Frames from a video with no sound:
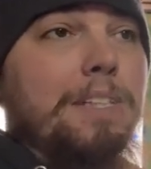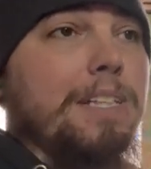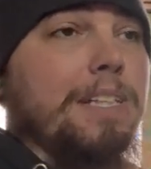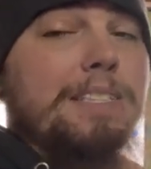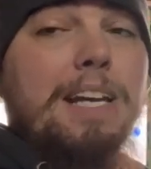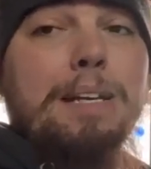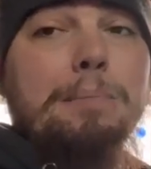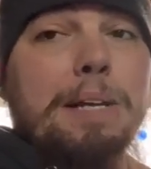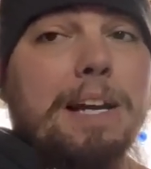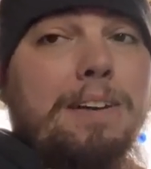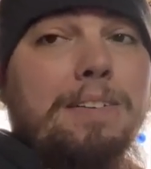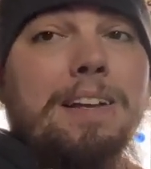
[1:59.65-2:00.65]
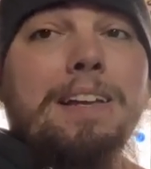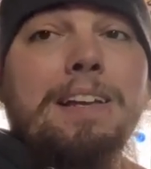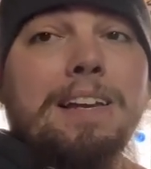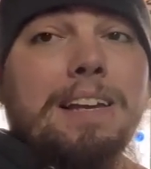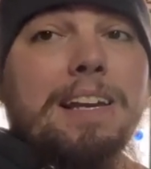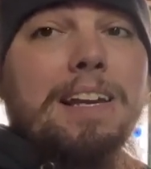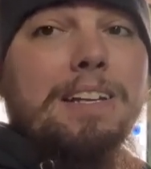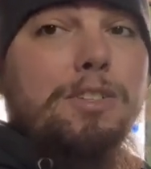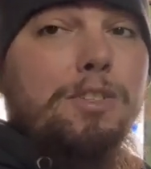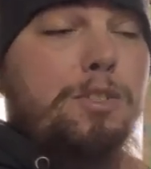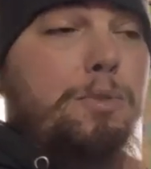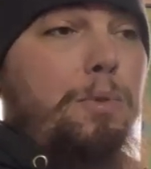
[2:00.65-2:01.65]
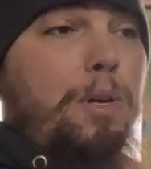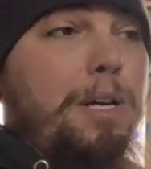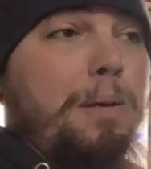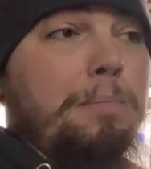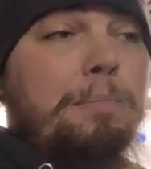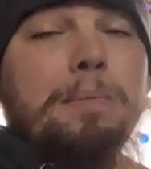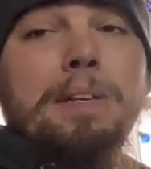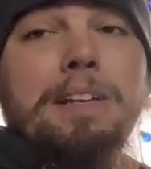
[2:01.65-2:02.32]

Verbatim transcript: They take them down and destroy them,